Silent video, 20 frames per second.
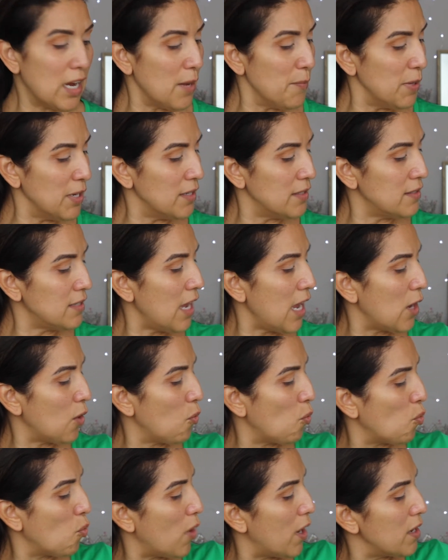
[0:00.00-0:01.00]
I'm gonna take
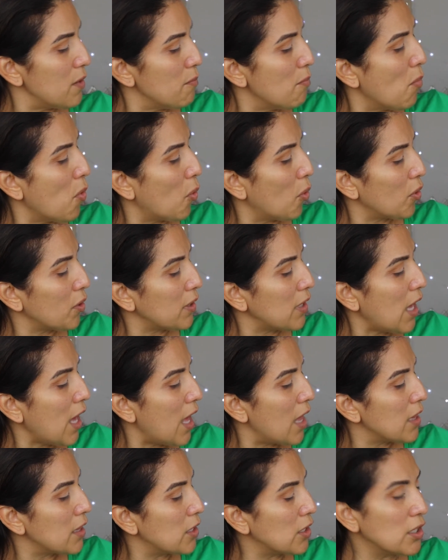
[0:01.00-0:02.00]
one more
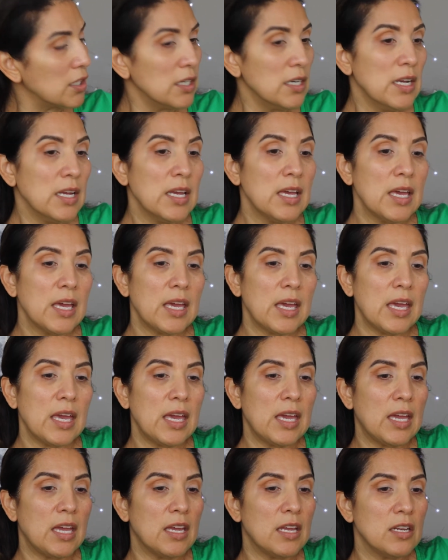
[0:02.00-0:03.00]
color
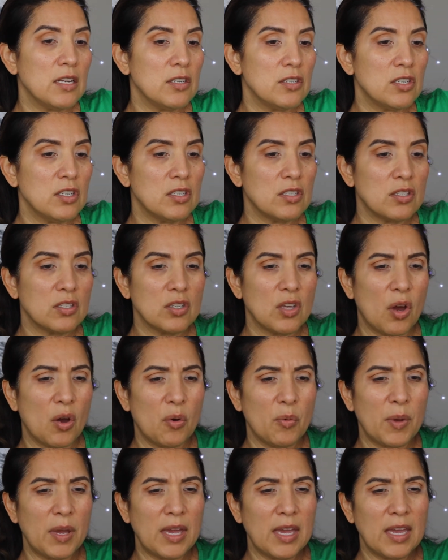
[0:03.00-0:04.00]
and just
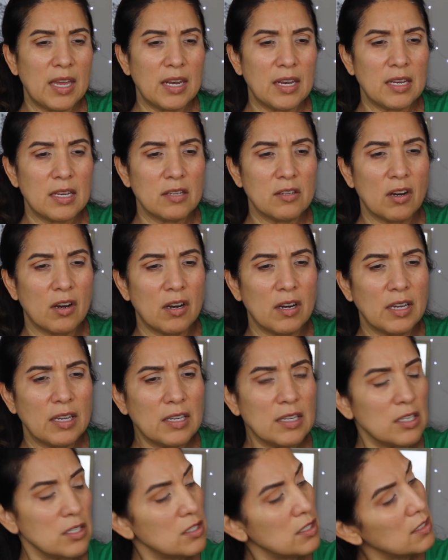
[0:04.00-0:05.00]
go in and darken
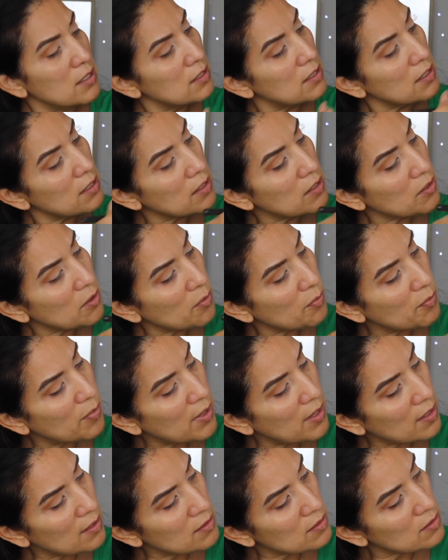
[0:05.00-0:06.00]
it just a little
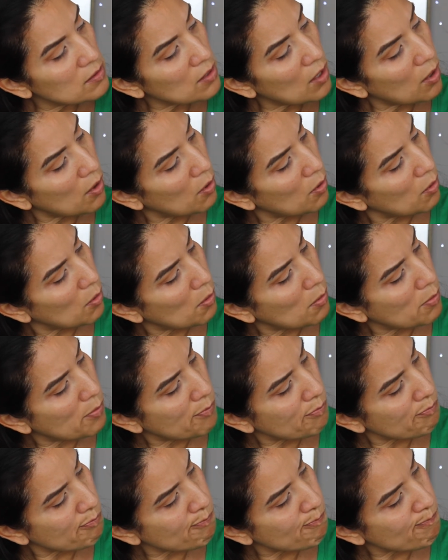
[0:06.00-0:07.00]
bit. So
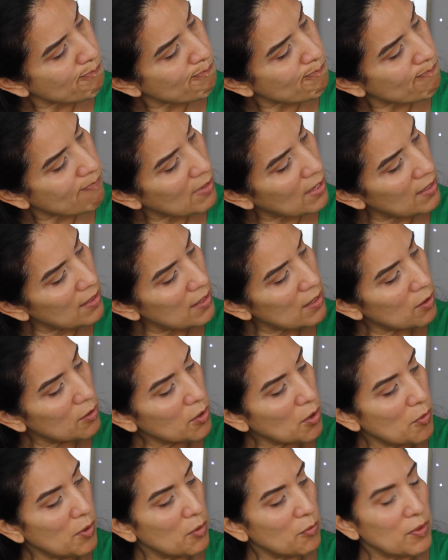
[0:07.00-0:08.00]
hmm, I think I'll
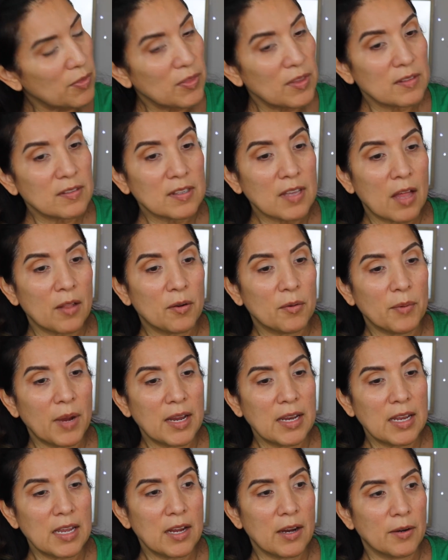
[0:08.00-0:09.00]
go in with this color
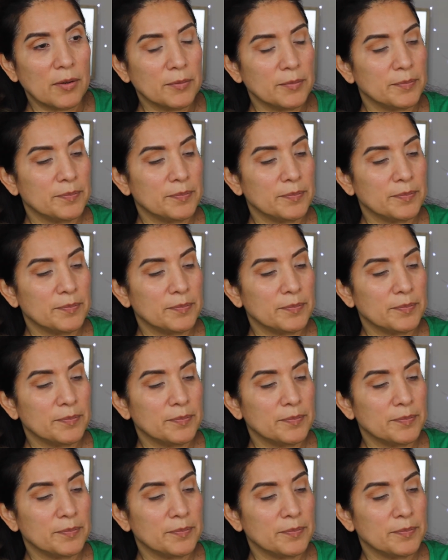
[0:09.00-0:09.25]
right here.